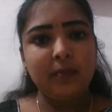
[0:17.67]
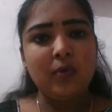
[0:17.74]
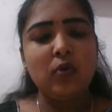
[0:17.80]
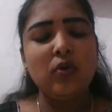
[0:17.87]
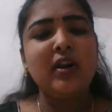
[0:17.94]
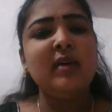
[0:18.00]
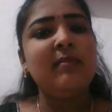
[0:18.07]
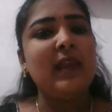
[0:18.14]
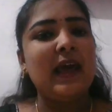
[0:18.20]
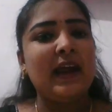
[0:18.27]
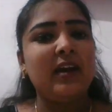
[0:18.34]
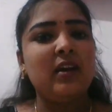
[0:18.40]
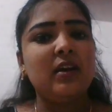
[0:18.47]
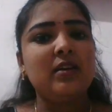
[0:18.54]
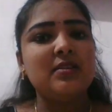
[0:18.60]
Program
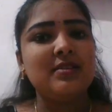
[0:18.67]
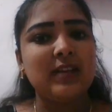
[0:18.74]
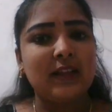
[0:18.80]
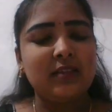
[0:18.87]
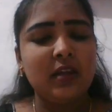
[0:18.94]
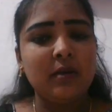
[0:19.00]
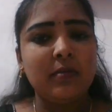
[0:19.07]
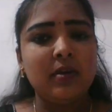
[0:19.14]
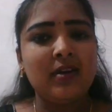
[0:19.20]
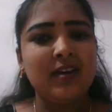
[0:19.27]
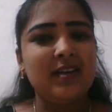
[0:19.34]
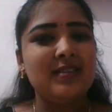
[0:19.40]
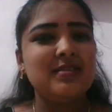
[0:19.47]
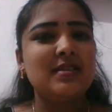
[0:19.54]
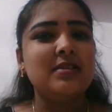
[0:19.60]
learning, it is nothing but
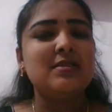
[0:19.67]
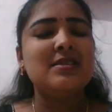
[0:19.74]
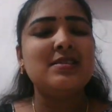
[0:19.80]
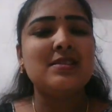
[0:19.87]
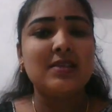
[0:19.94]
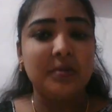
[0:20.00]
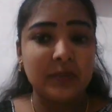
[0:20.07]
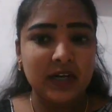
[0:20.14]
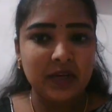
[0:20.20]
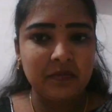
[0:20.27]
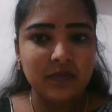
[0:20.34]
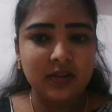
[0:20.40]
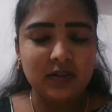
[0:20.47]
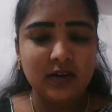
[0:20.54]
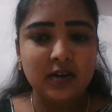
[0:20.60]
it is a systematic
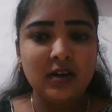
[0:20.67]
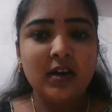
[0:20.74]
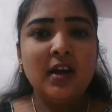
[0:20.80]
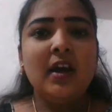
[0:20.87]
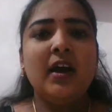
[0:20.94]
method.